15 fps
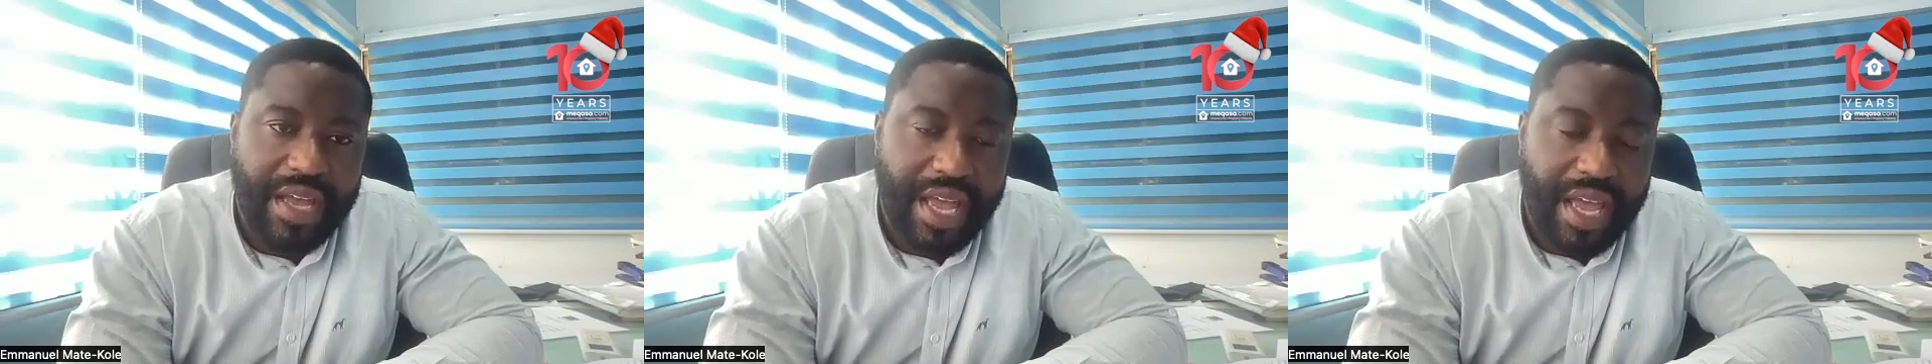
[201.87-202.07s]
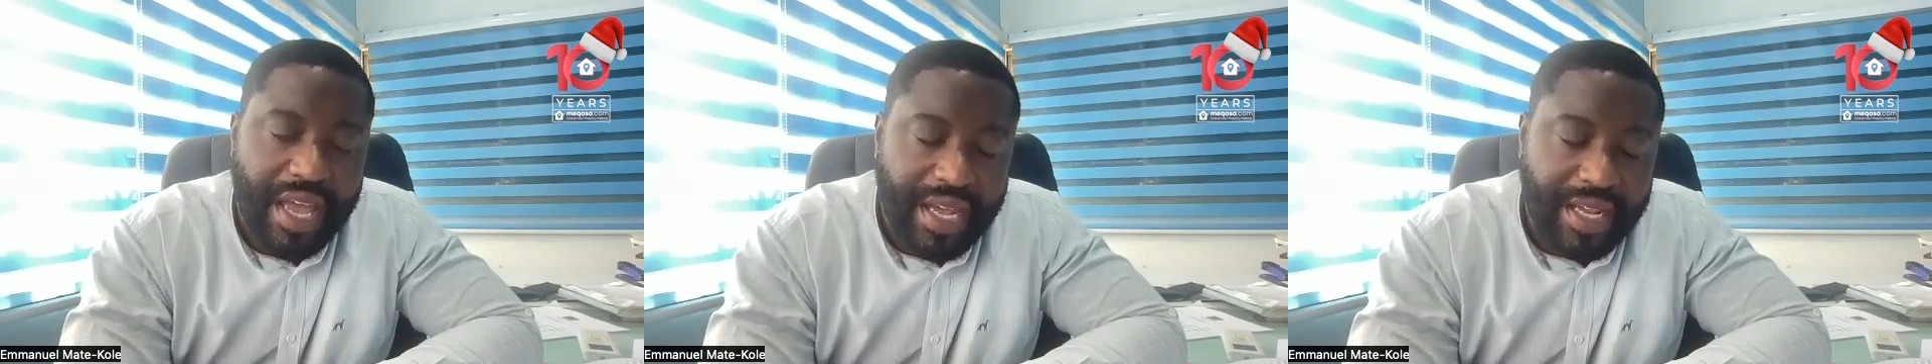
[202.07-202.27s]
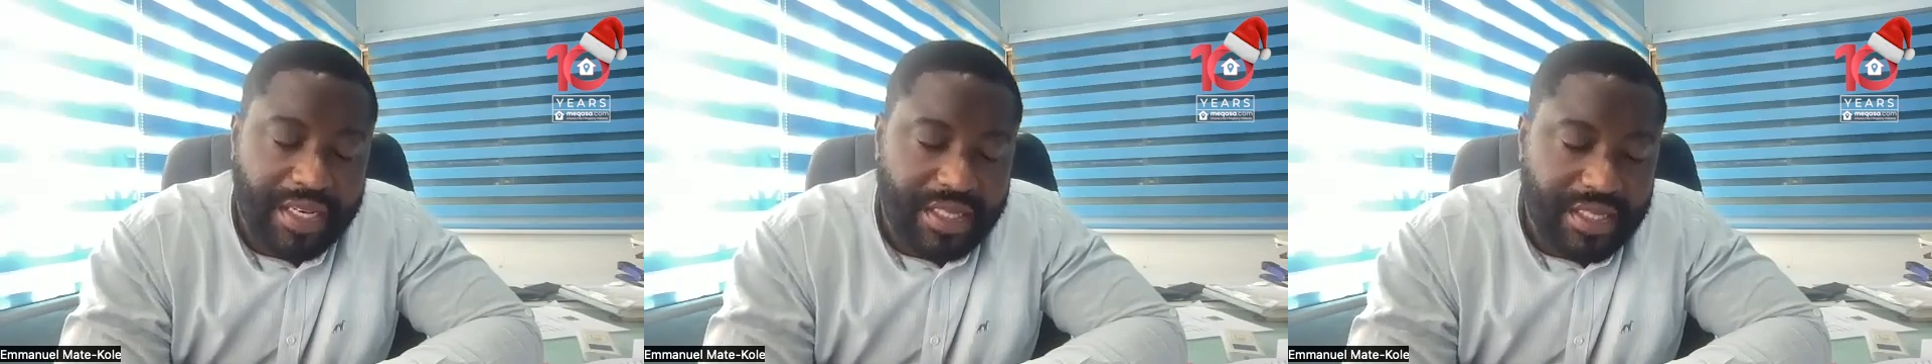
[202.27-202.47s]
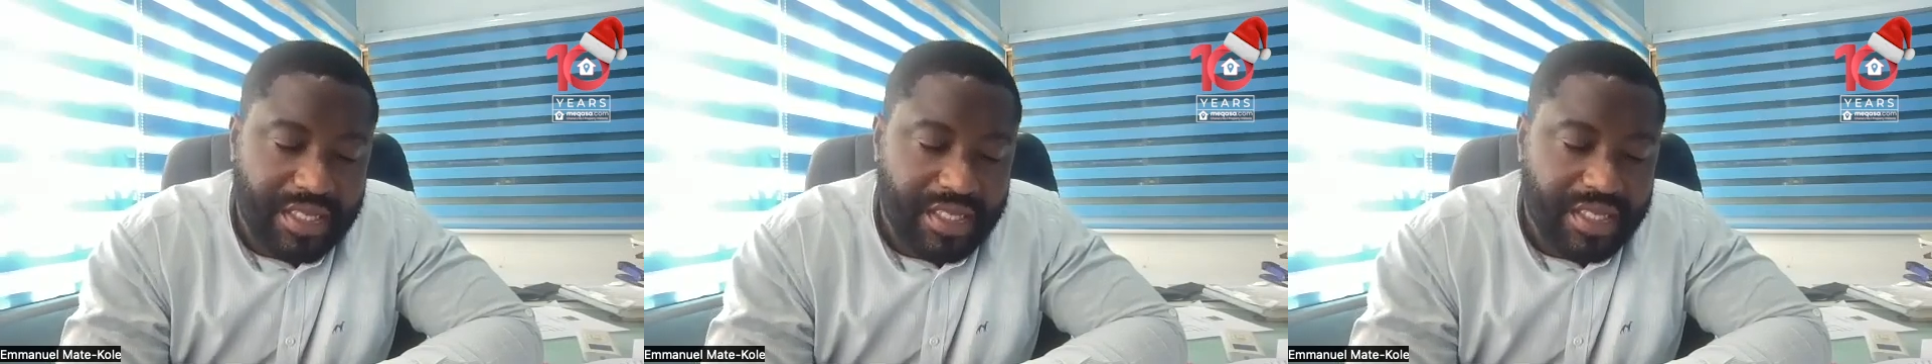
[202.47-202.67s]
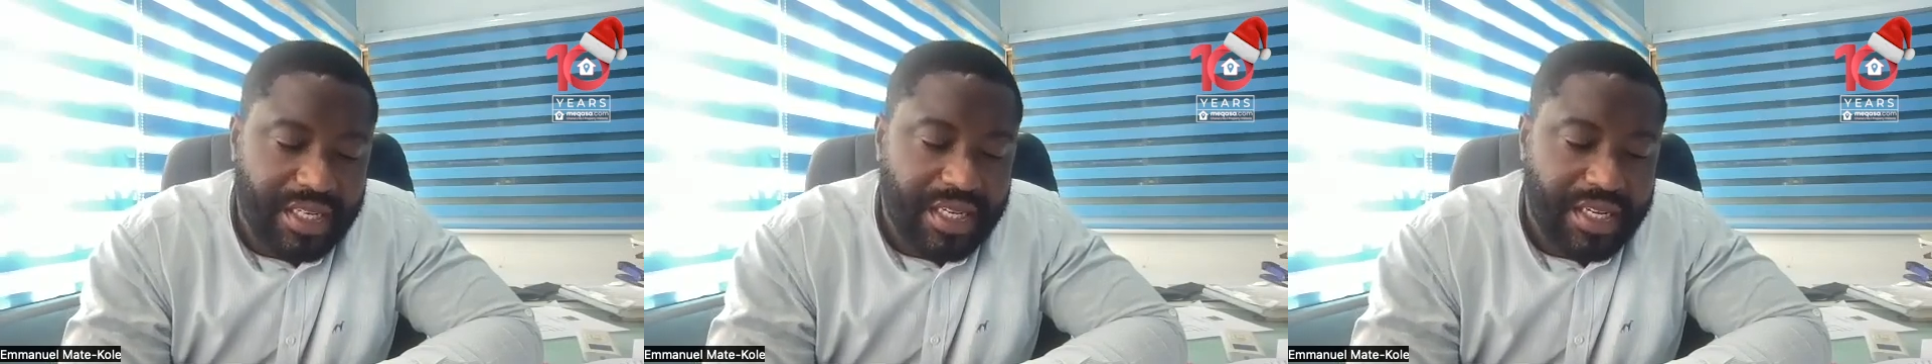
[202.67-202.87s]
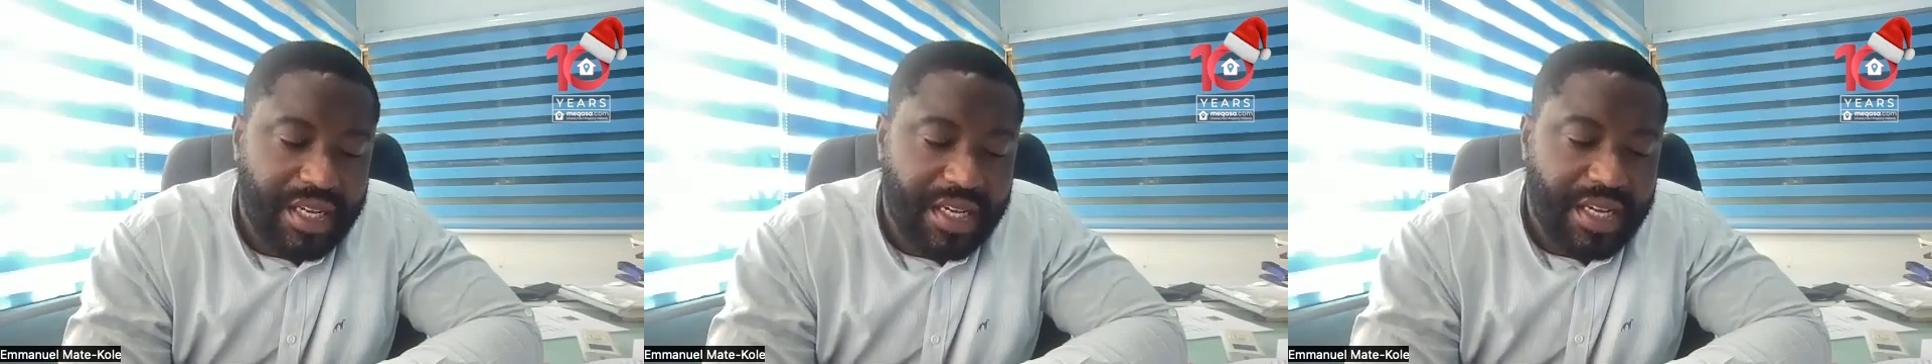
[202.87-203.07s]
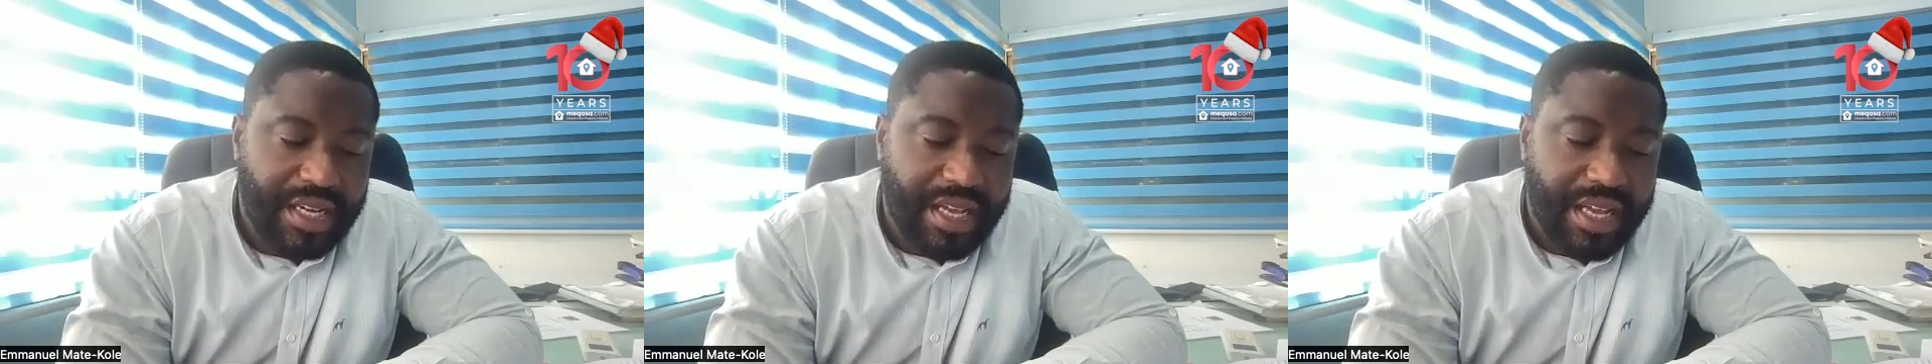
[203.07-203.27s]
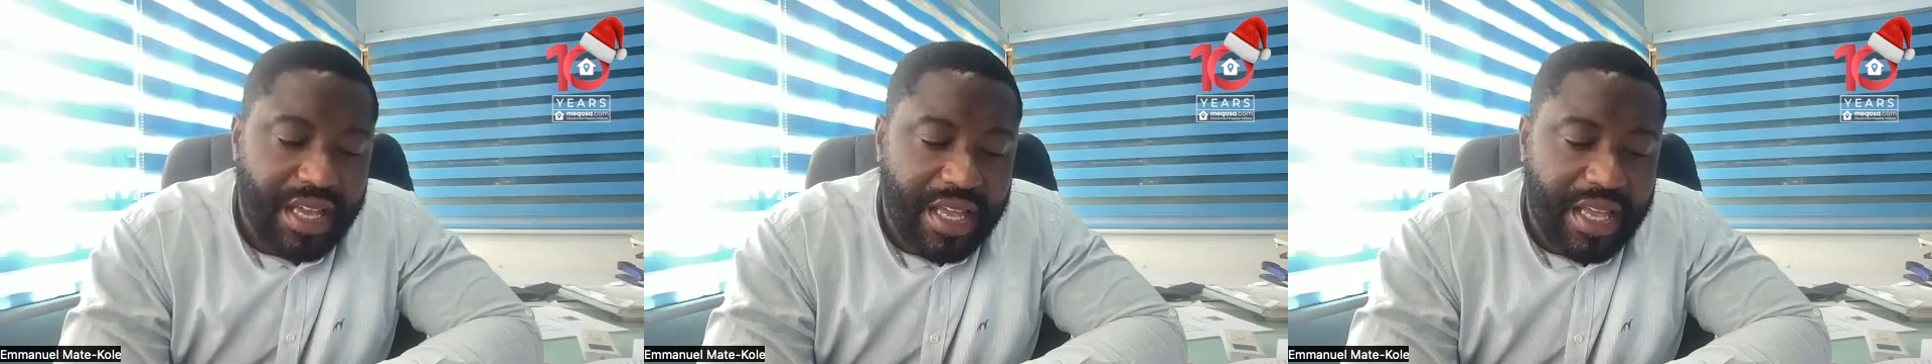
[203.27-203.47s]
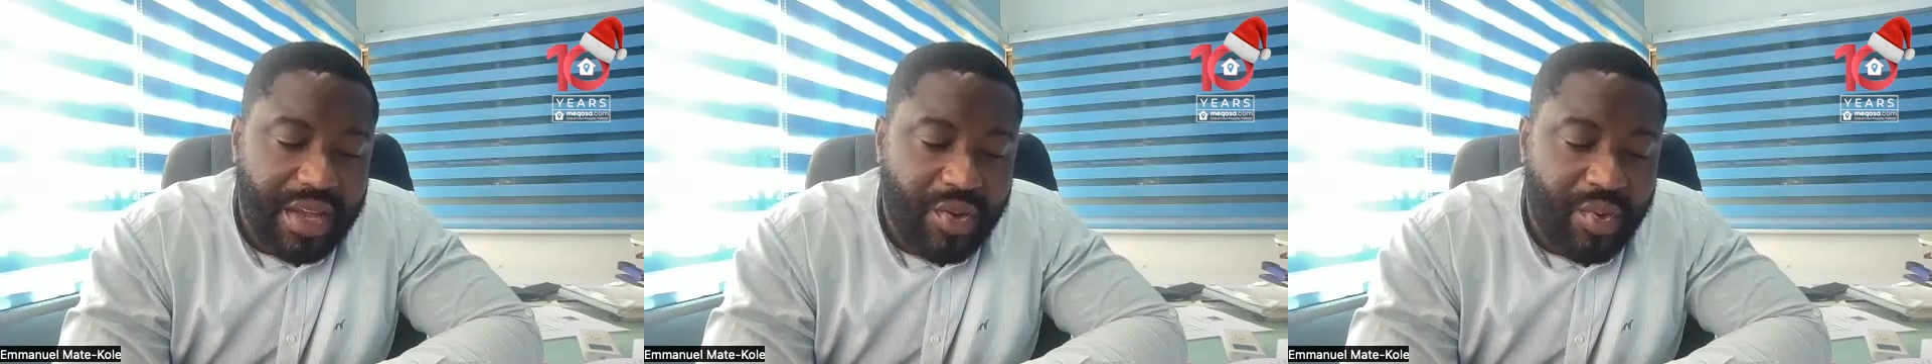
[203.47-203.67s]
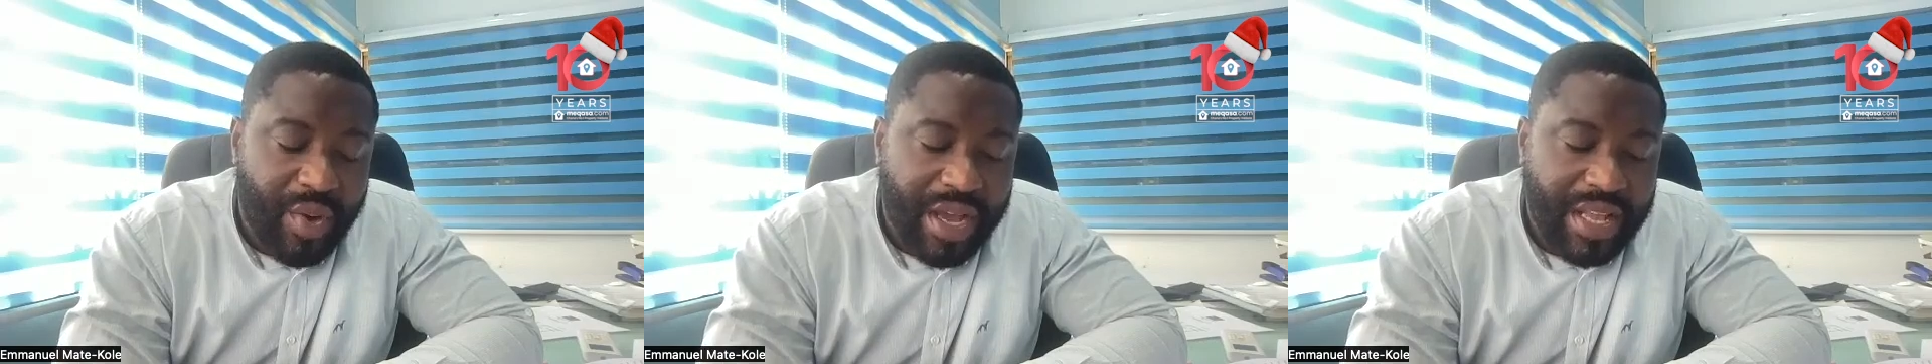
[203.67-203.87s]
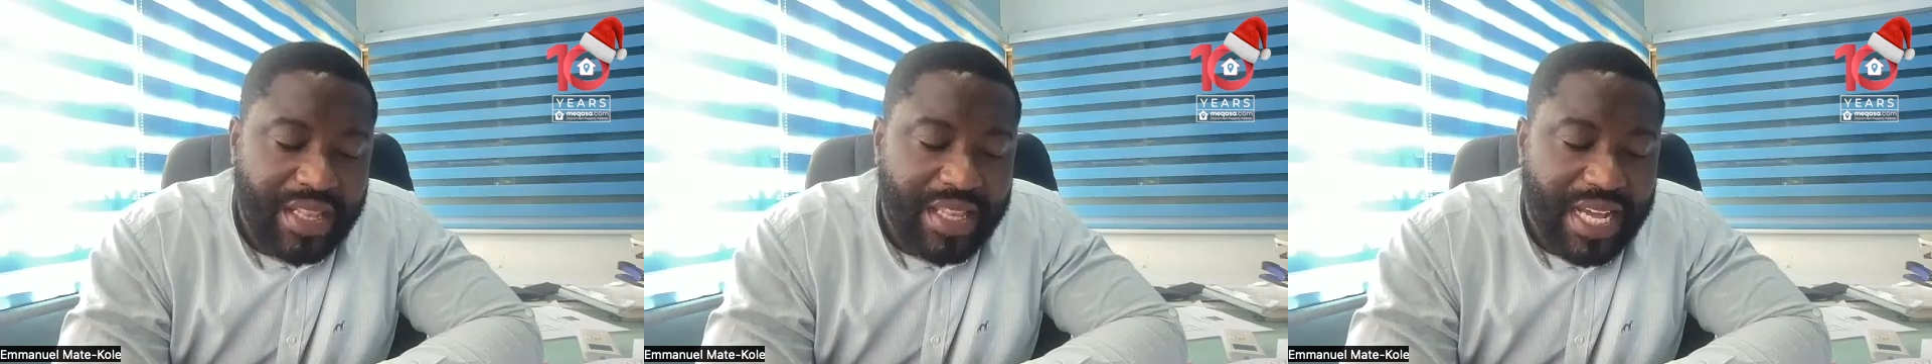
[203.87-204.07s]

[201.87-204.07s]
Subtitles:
And when